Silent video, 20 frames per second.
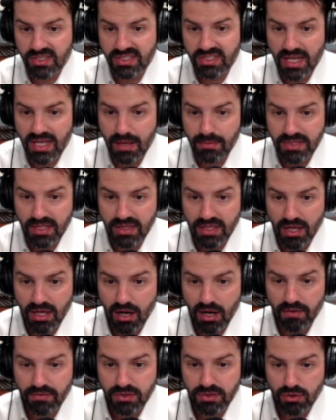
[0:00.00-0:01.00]
steps that the
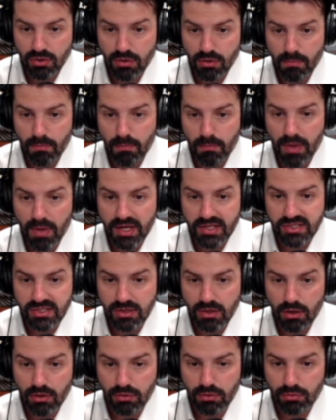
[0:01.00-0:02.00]
officer
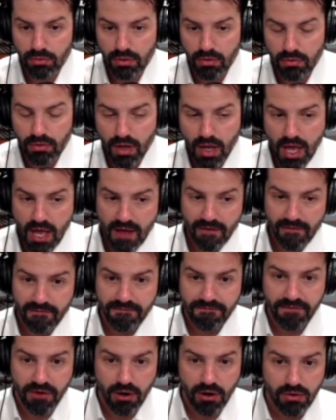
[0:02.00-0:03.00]
must go through.
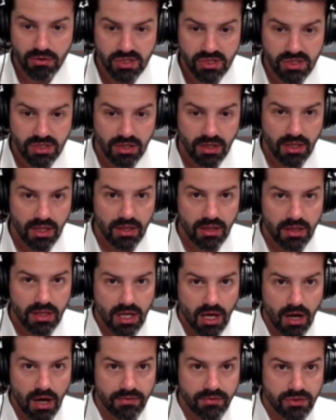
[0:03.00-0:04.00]
First,
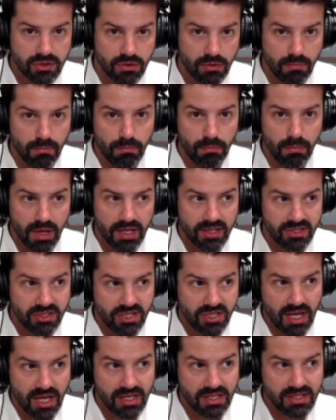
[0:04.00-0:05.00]
the officer must
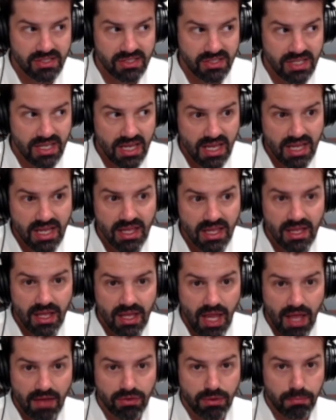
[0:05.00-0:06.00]
check and see
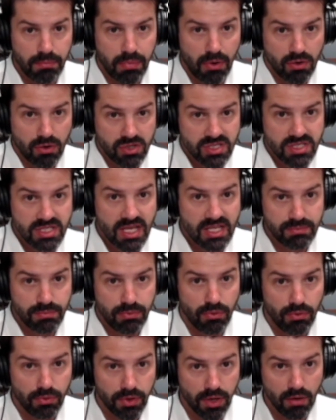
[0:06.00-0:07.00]
if the person that's
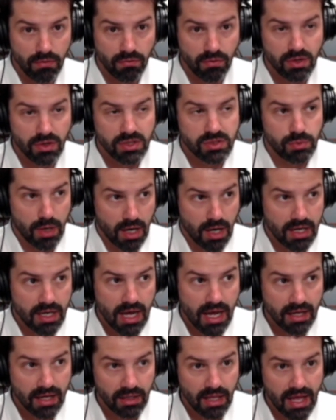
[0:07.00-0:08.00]
pulled over is wearing
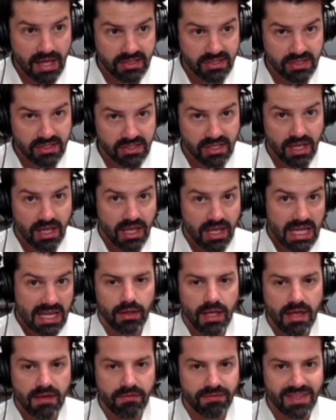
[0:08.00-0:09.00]
eyeglasses.
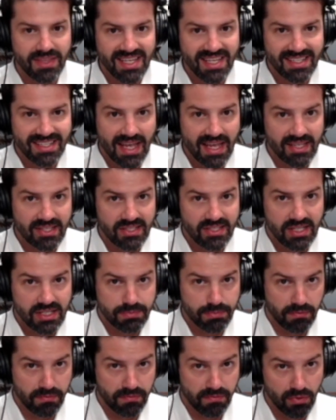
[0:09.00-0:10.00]
If the test
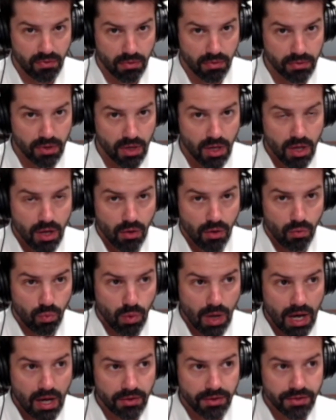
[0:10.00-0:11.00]
is performed
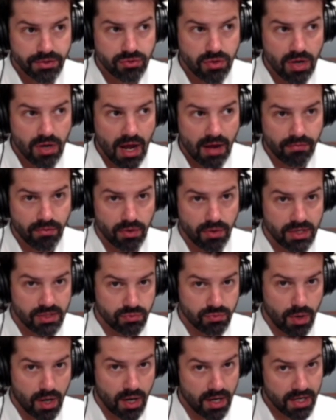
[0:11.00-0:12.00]
while the driver
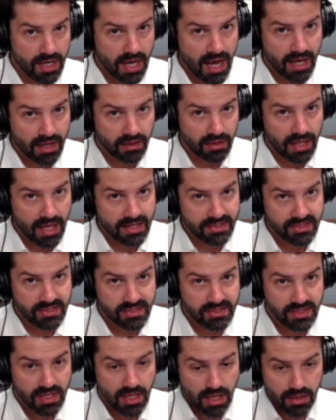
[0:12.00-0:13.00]
is wearing
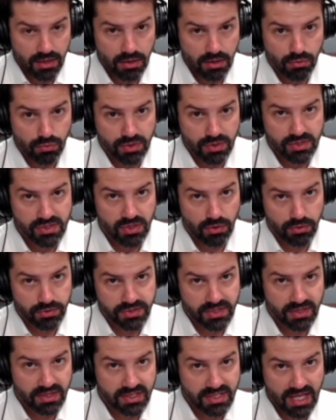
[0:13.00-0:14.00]
eyeglasses, the
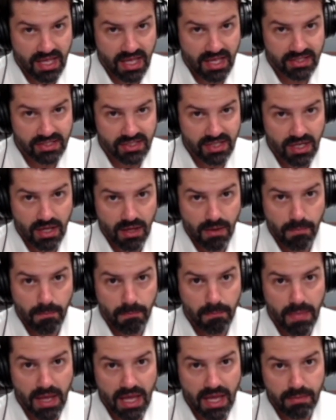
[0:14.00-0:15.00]
results of the test
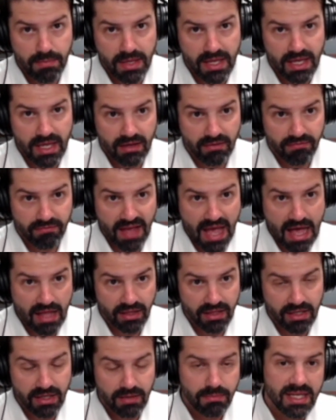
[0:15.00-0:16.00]
may be
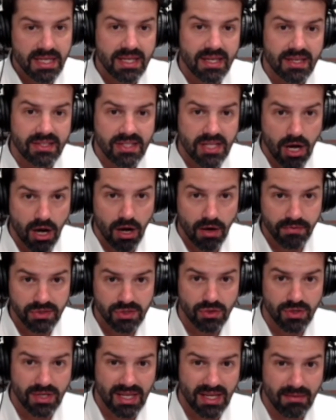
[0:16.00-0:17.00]
invalid because the
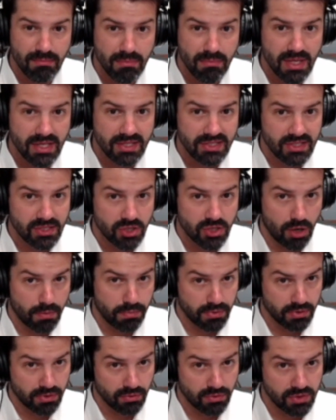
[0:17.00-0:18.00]
officer can
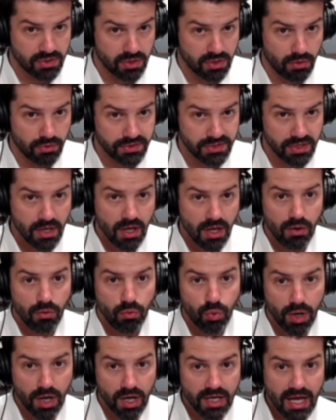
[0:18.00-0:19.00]
misinterpret the results.
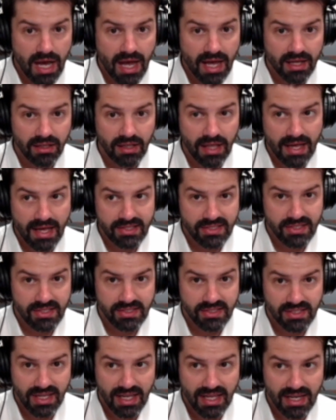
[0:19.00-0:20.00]
Wearing
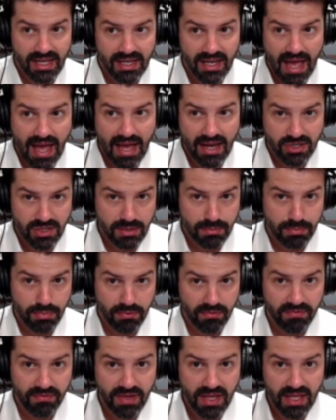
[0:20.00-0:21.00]
eyeglasses can actually
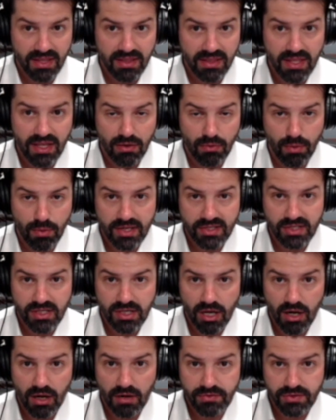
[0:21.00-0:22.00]
prevent the
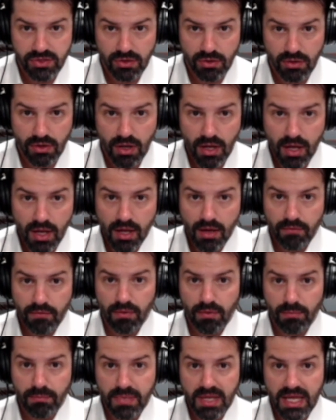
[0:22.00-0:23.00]
arresting officer
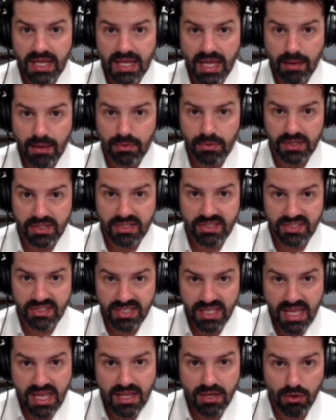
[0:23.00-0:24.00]
from being able to
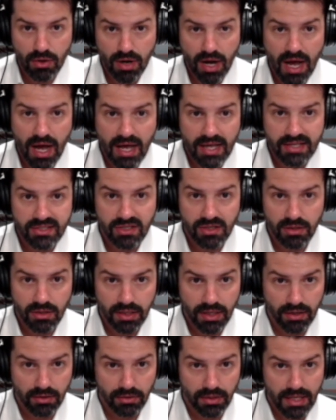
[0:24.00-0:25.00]
see your eyes
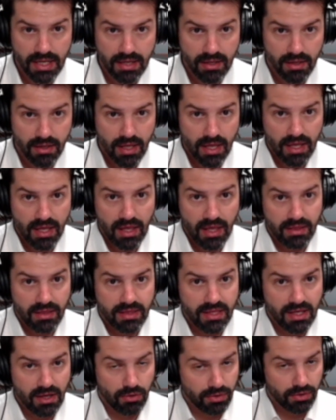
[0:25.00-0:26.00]
clearly.
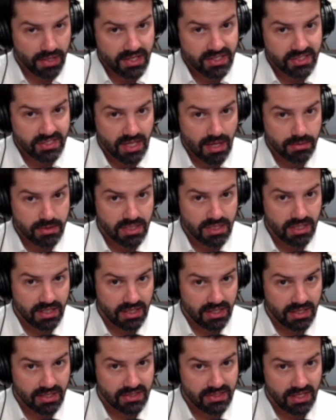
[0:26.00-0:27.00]
The only exception to
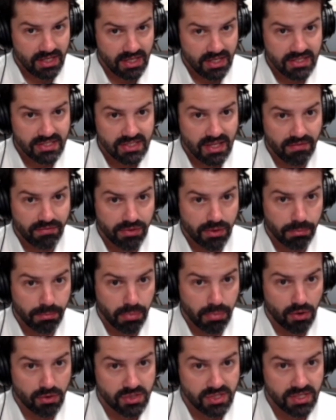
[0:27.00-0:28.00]
this is if the
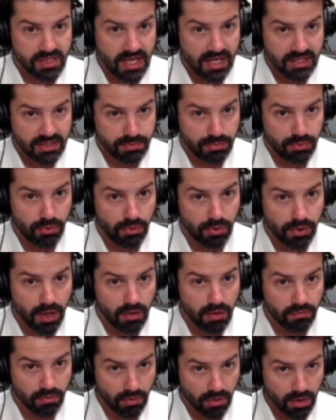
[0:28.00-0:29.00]
person that is pulled
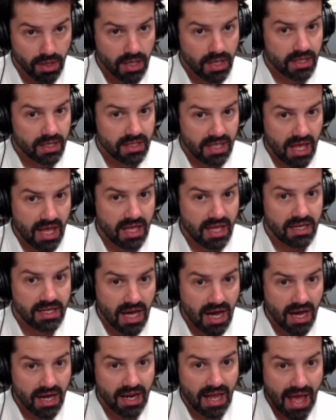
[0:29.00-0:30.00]
over
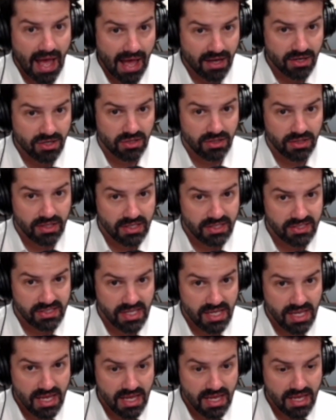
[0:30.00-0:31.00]
cannot actually
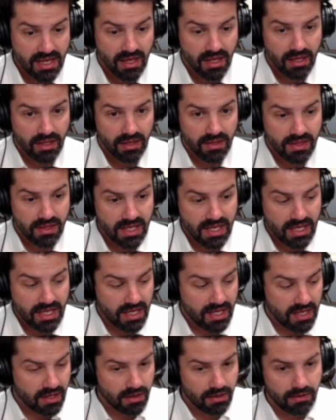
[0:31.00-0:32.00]
see
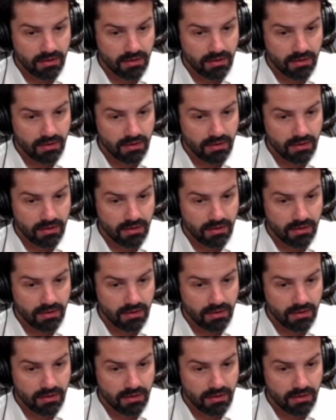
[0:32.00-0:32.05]
the